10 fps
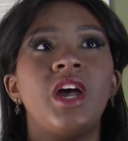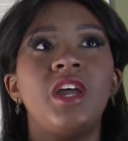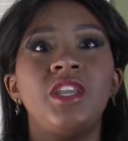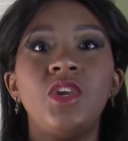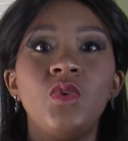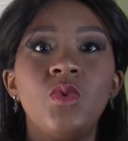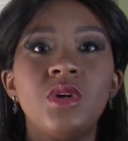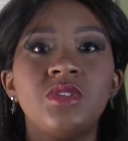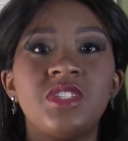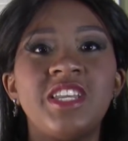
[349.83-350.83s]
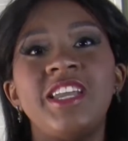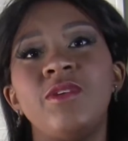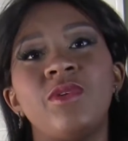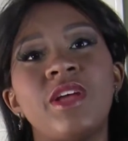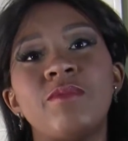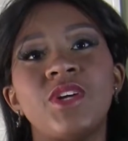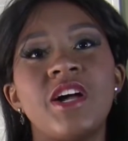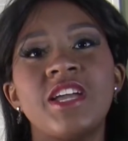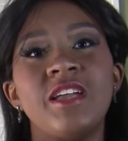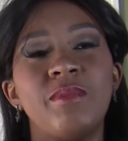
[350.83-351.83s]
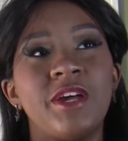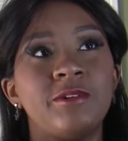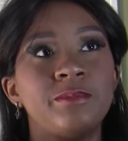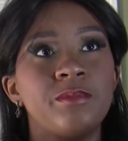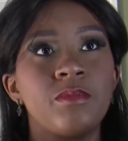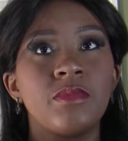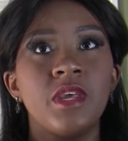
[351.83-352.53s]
you will see what I'm talking about.